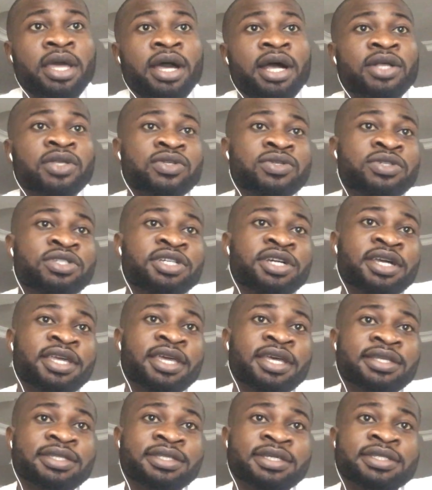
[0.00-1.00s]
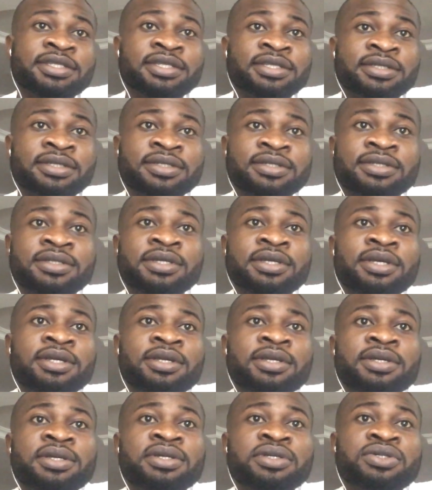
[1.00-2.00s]
and social care settings,
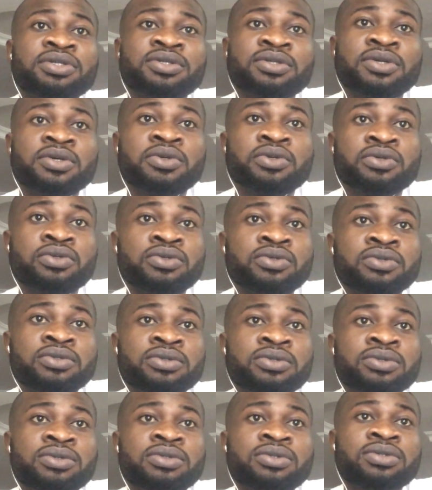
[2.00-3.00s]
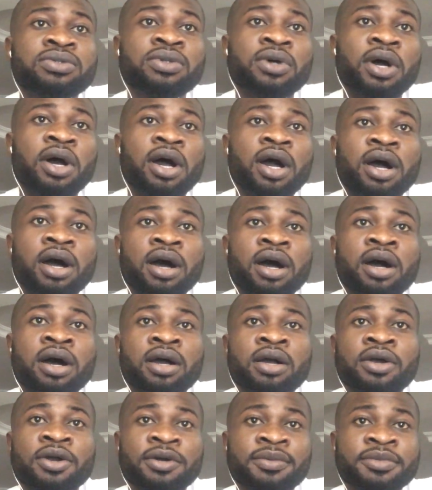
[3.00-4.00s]
schools or
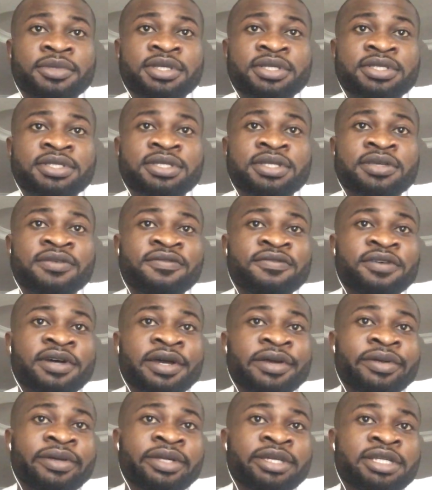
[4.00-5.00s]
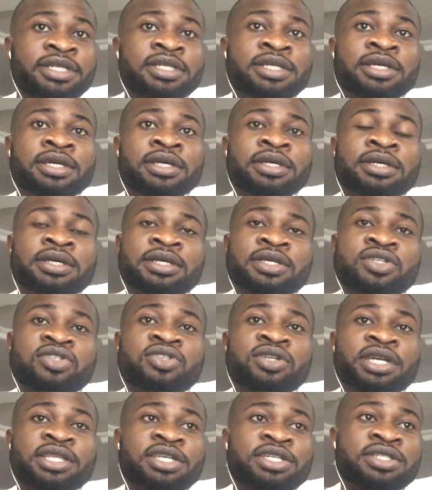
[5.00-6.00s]
community varied
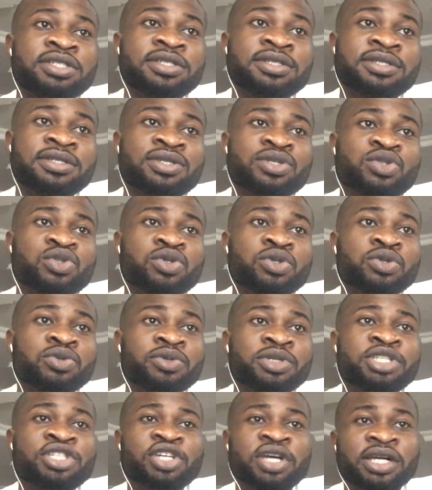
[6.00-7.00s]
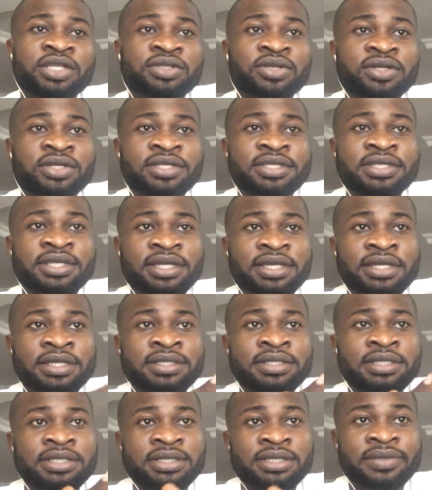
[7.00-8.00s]
strategies to reach
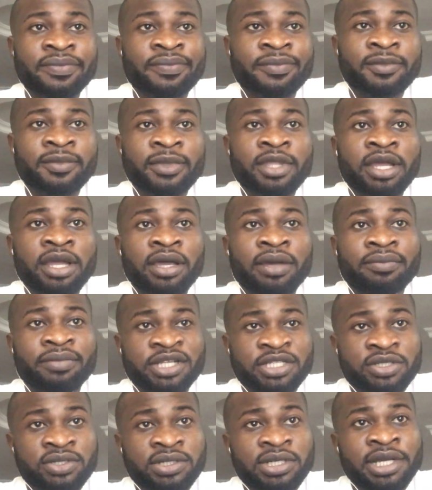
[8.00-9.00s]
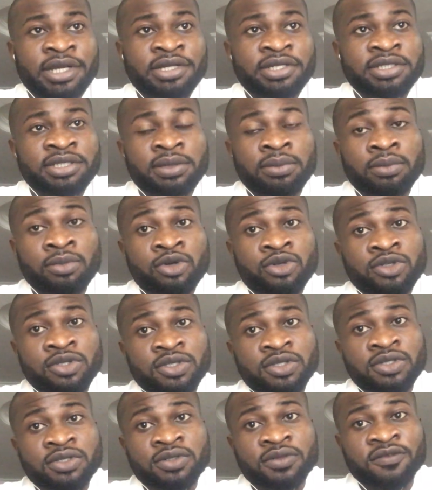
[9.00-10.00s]
adolescents, particularly the
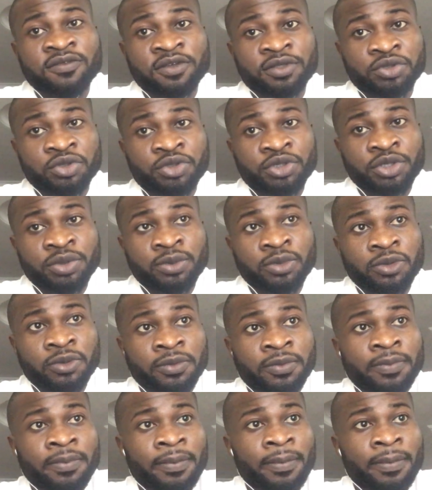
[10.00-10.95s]
most vulnerable.